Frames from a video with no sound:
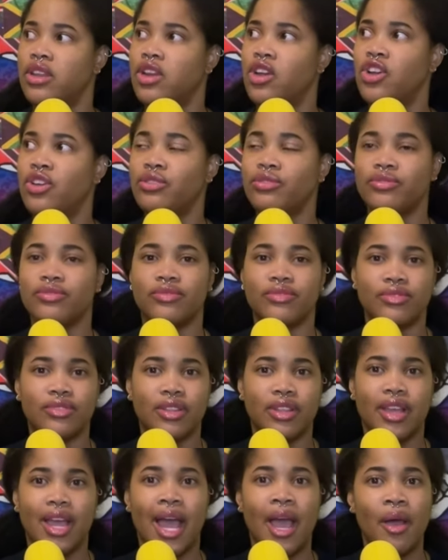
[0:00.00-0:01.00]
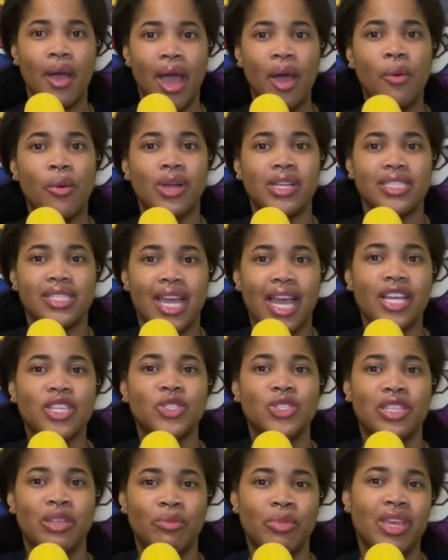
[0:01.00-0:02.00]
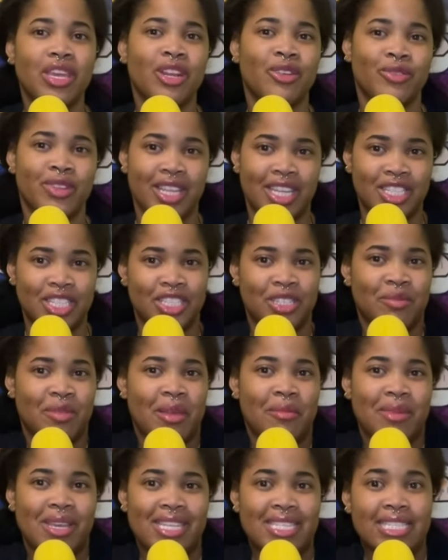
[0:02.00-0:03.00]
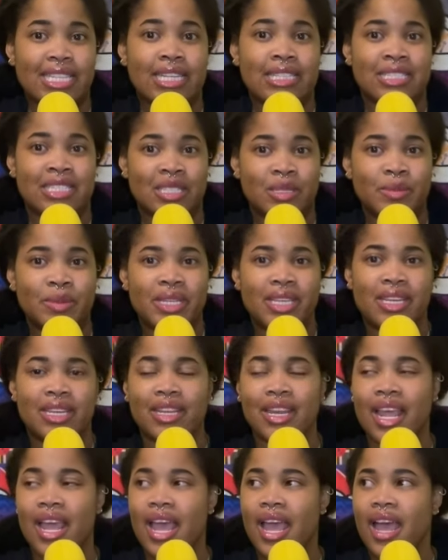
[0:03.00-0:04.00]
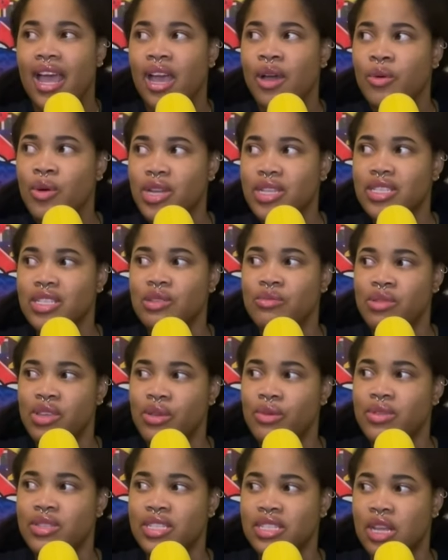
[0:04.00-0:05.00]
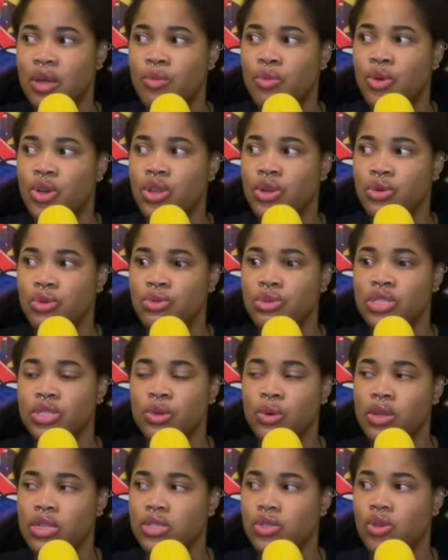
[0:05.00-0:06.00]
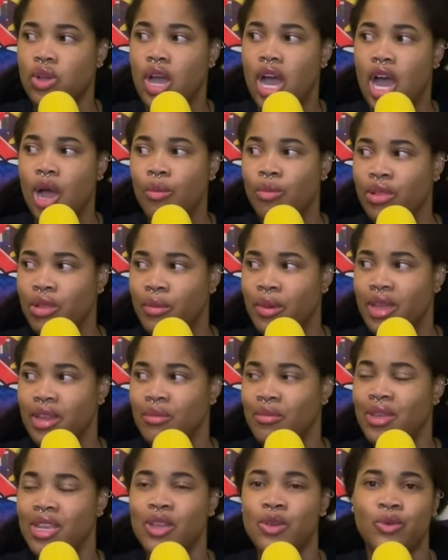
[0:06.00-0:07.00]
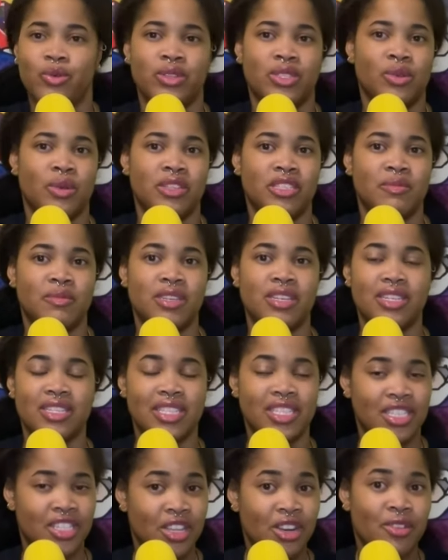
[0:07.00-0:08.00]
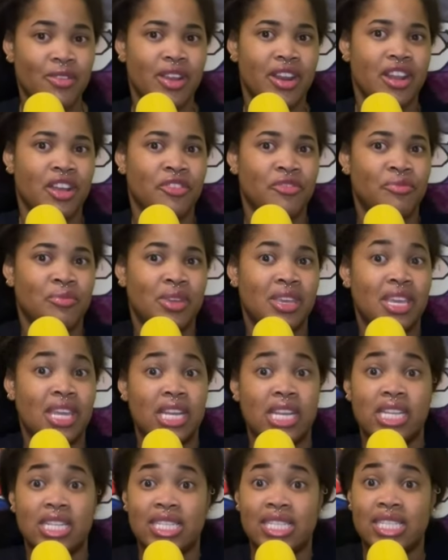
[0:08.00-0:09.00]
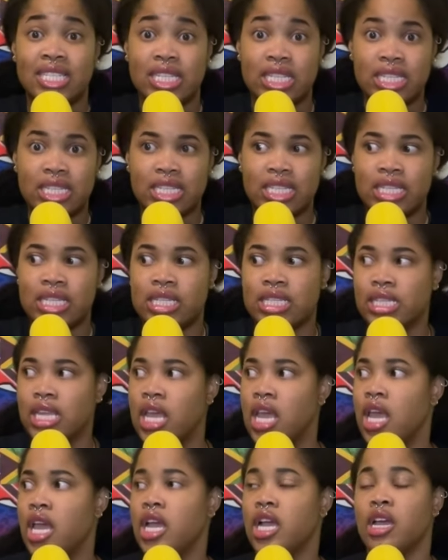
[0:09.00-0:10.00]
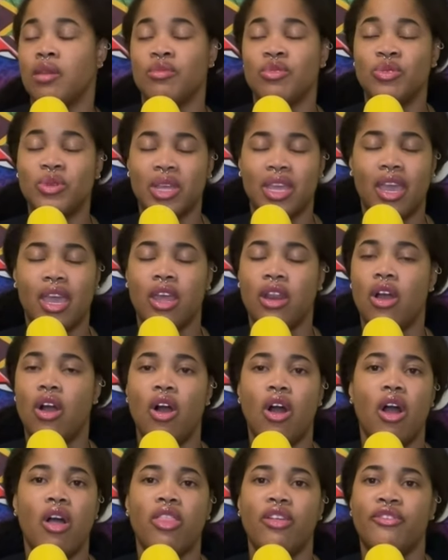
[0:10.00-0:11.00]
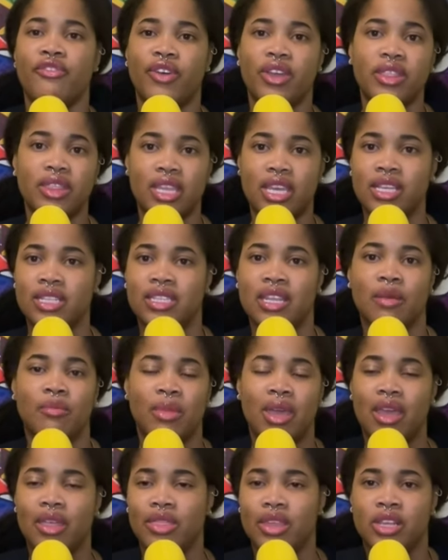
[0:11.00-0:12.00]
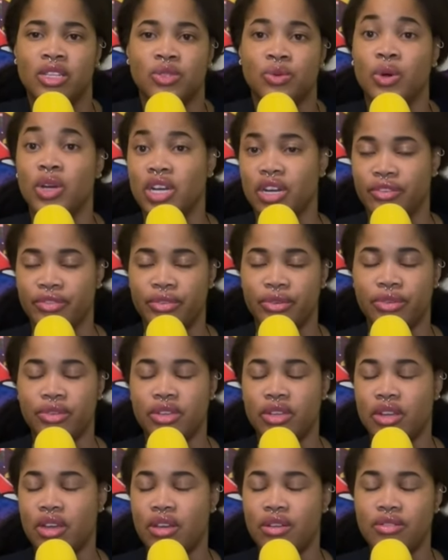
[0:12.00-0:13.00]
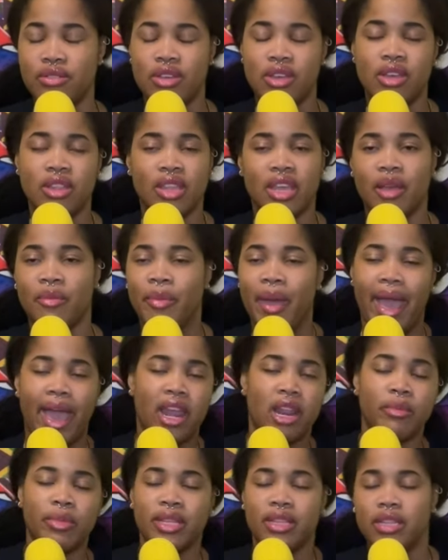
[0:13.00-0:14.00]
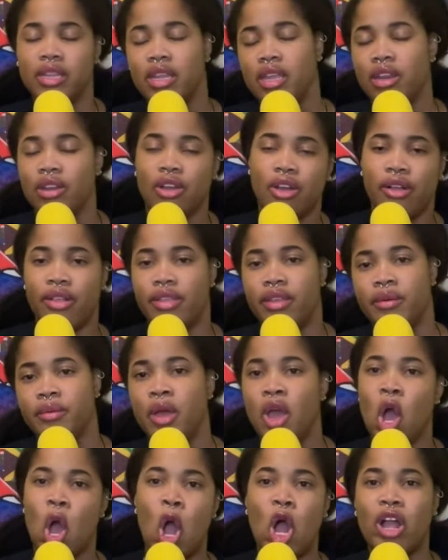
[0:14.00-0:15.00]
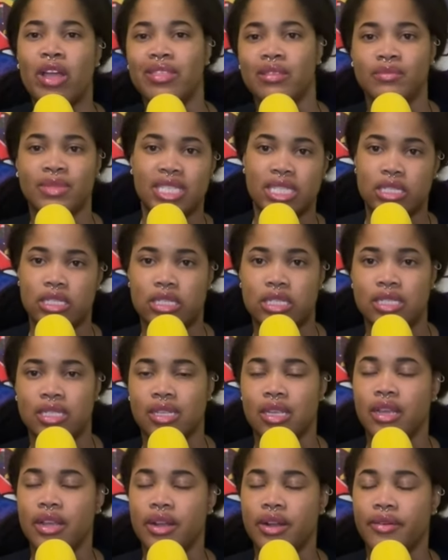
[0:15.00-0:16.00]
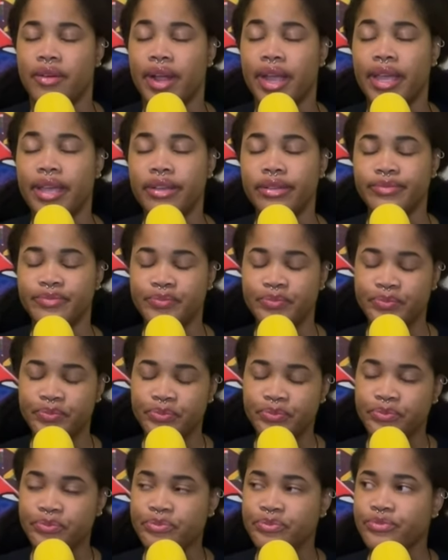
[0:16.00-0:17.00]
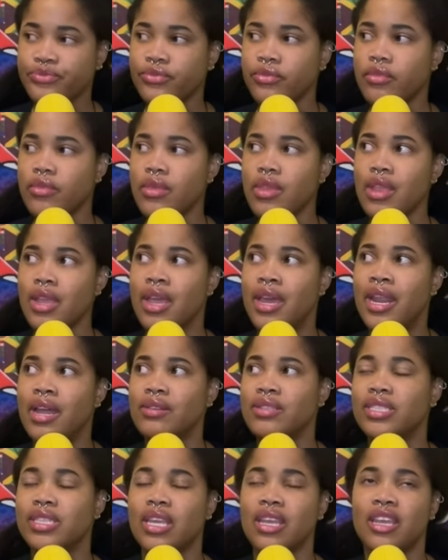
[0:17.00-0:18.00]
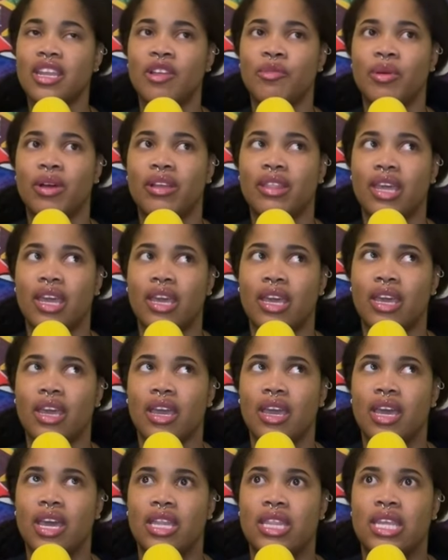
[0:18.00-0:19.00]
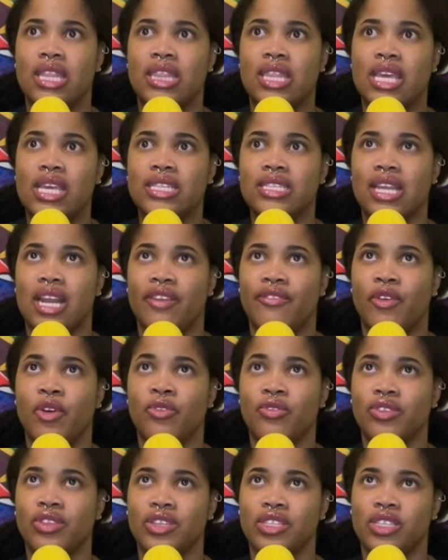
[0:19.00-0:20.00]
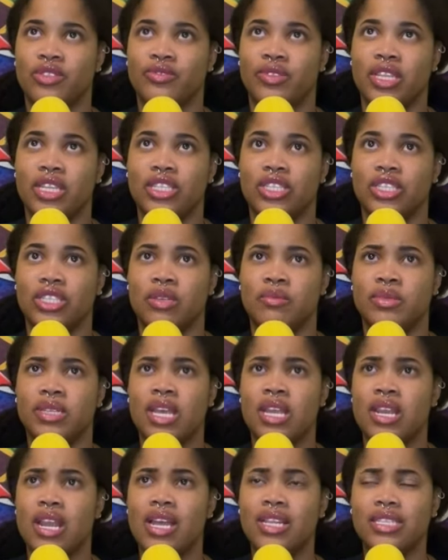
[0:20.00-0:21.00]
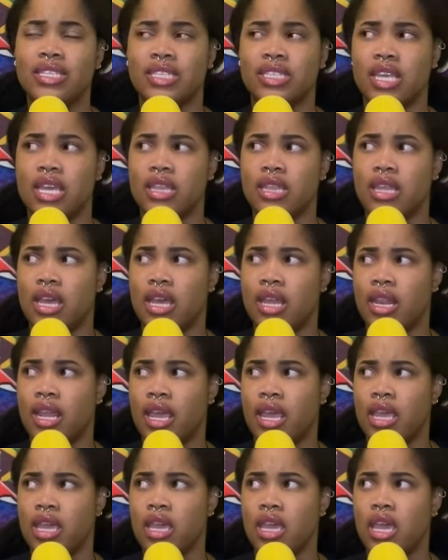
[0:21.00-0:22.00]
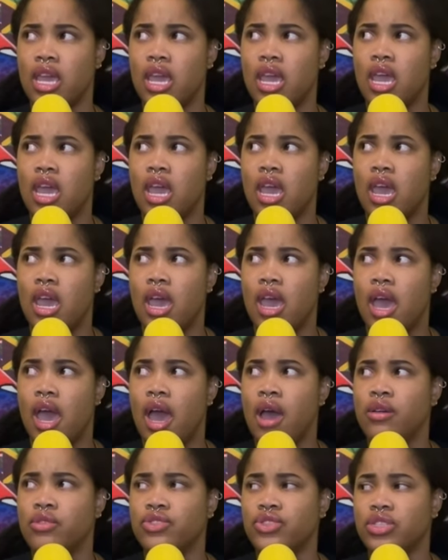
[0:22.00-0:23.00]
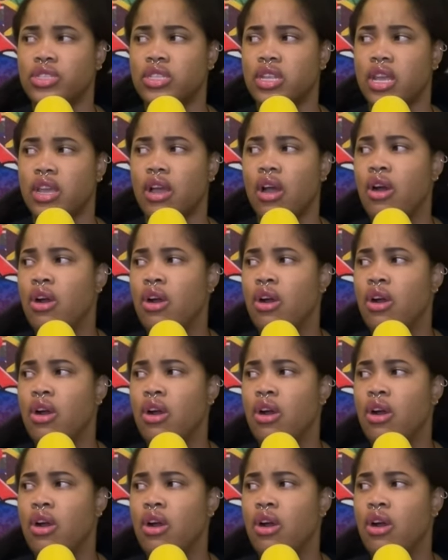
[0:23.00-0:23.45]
you know, I, I want to actually be in a relationship that makes sense to be in. I want to be with someone who is going to compliment me, who is going to be considerate of me and consistent, communicate all the fun things that make things wonderful, you know? Compatibility and all them, all them C's, right? And I was thinking about like the things that I've overlooked in relationships. And not to say that like I was just like,